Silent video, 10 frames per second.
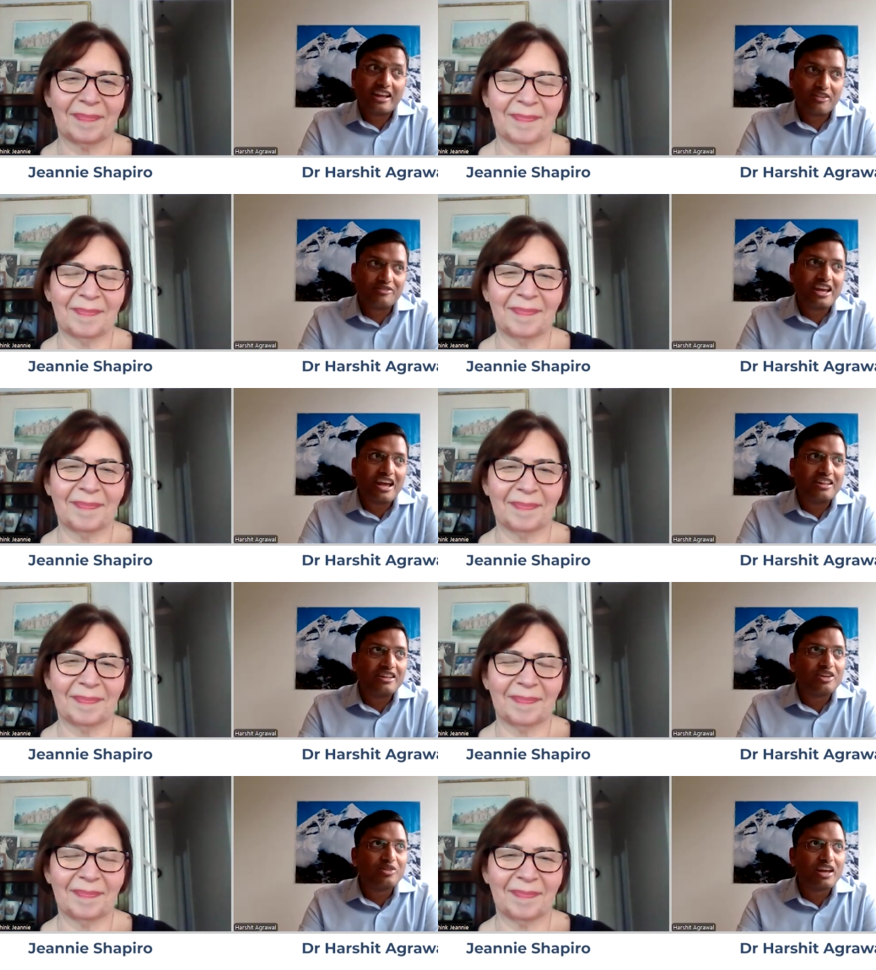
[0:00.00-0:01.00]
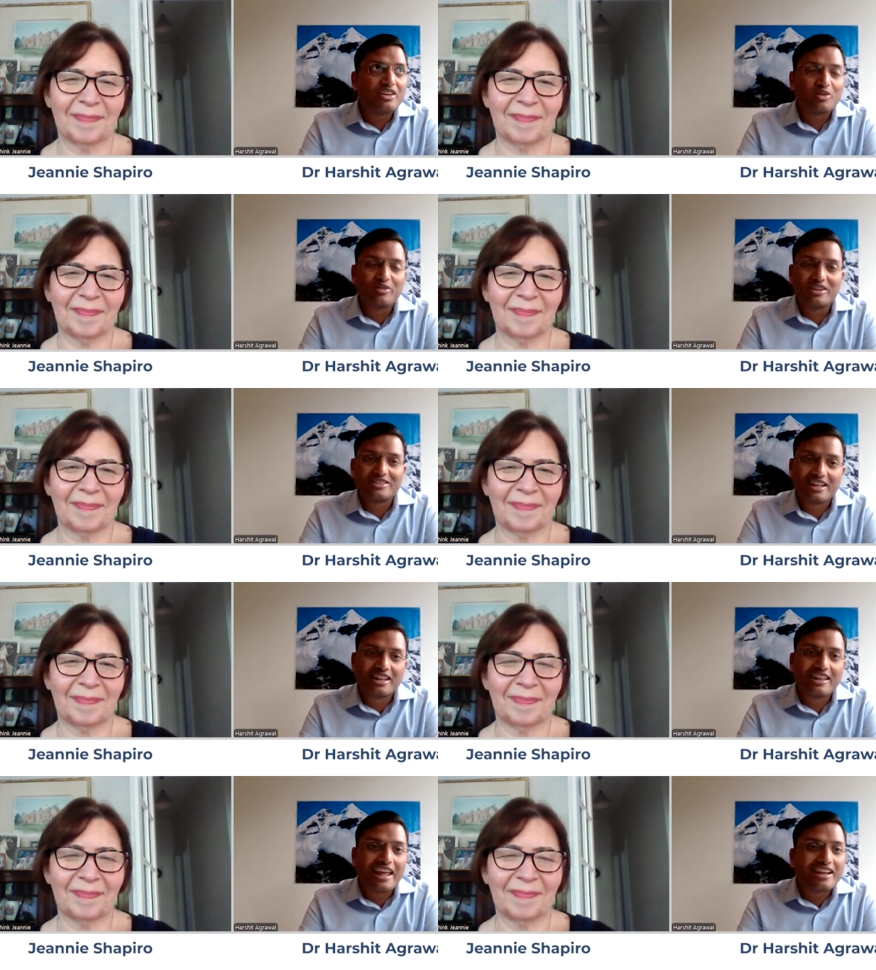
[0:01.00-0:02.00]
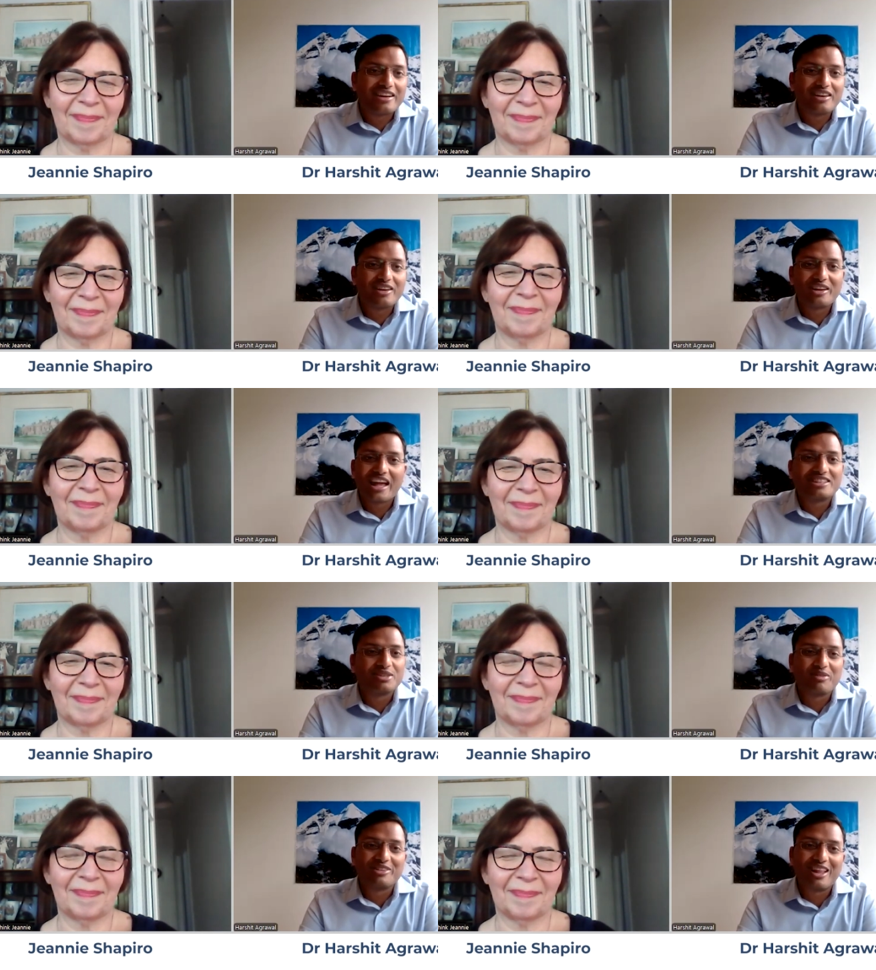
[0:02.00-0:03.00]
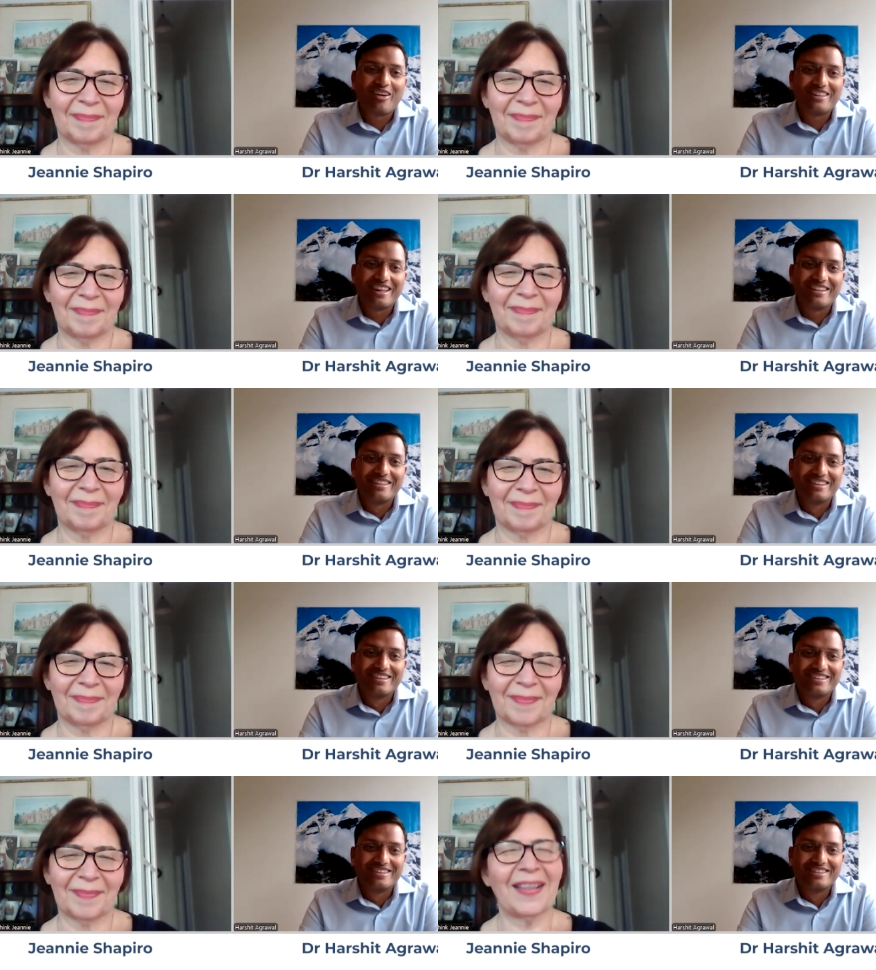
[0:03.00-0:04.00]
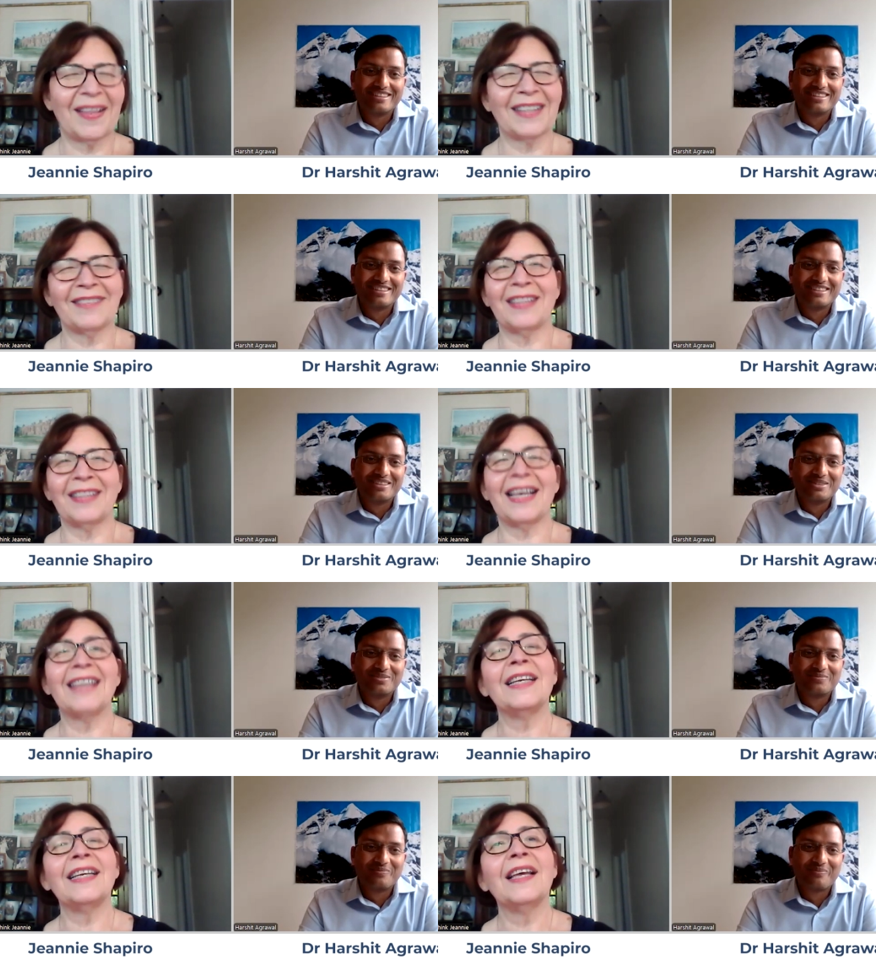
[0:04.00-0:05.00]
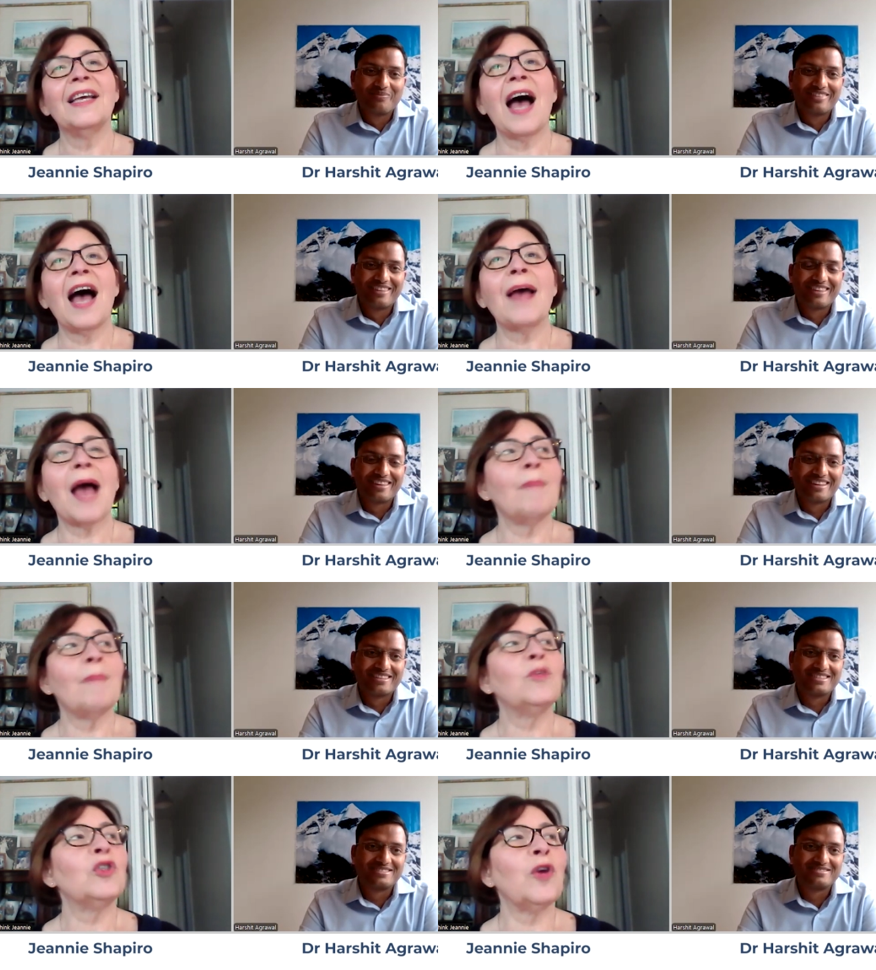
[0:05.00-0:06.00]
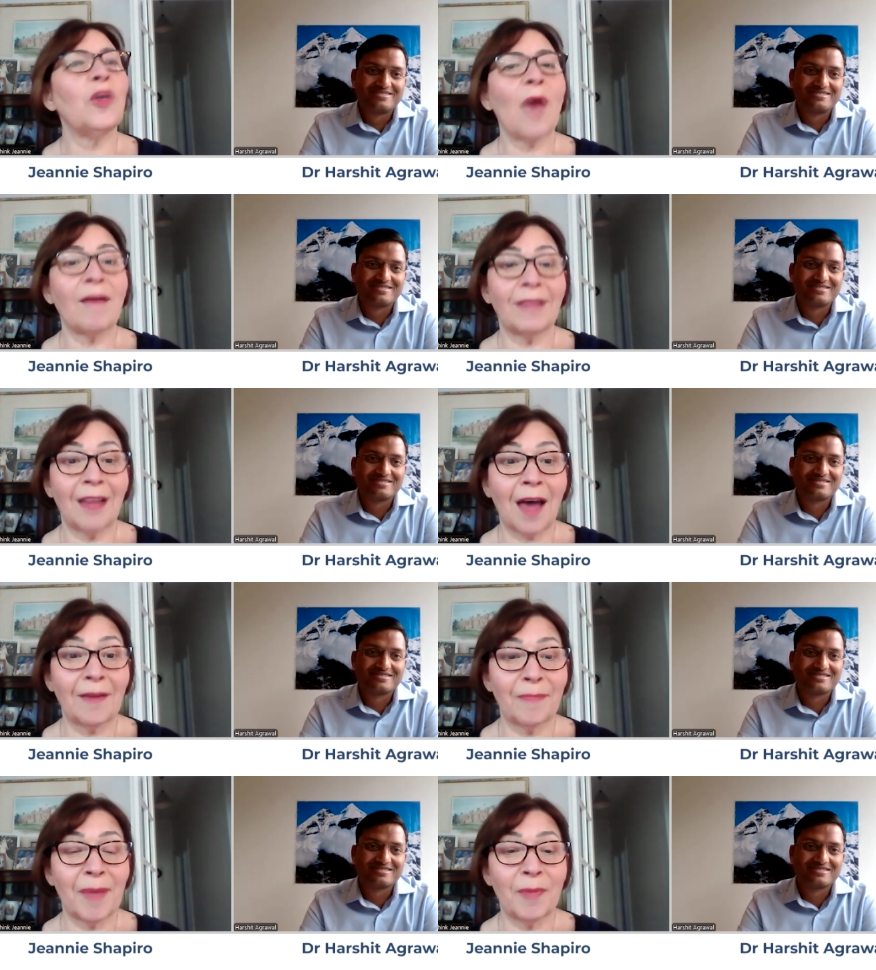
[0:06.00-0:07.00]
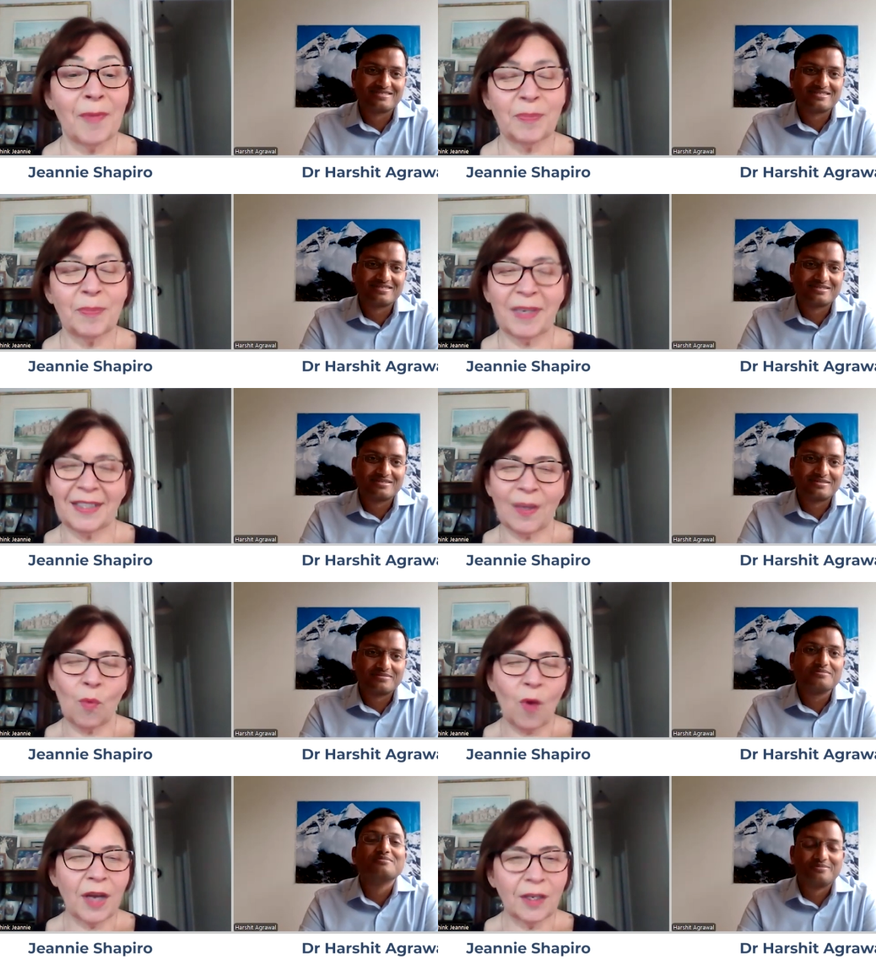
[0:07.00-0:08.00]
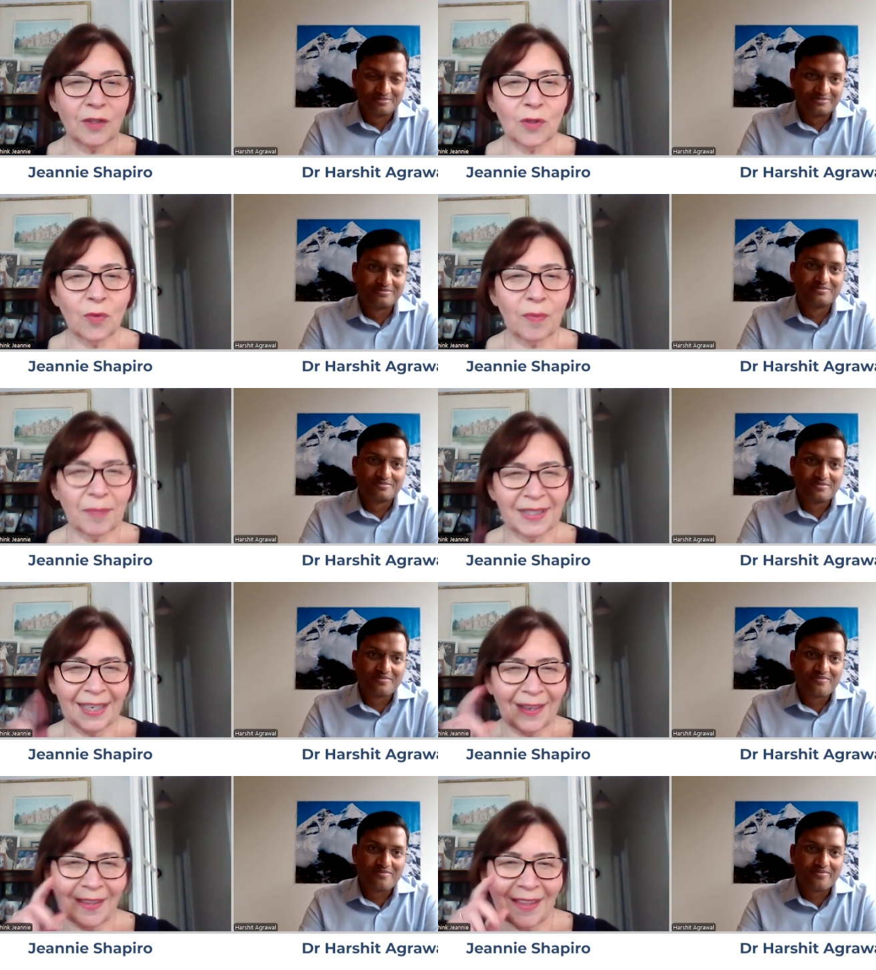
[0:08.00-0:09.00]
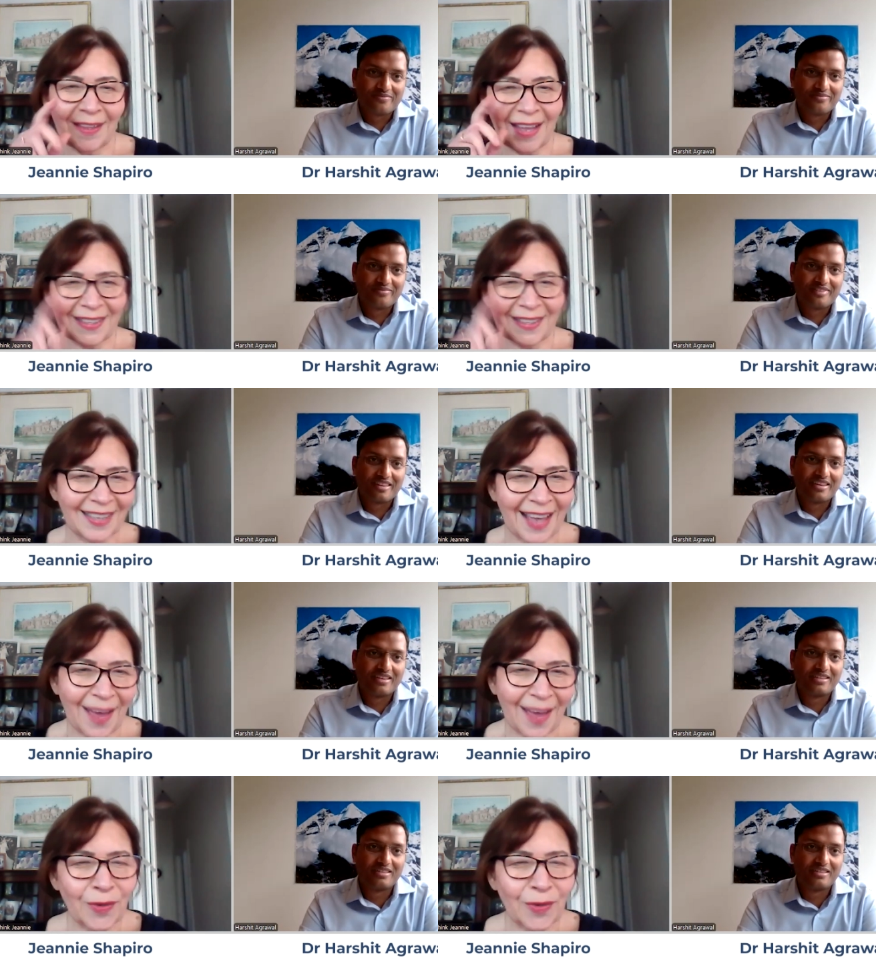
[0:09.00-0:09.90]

Speaker 1: Like if they are in the UK, so we still like uh, catch up every now and then.
Speaker 2: Oh, that's fantastic. I, I'm sure you have a lot of memories, but is there one or two in particular that stick out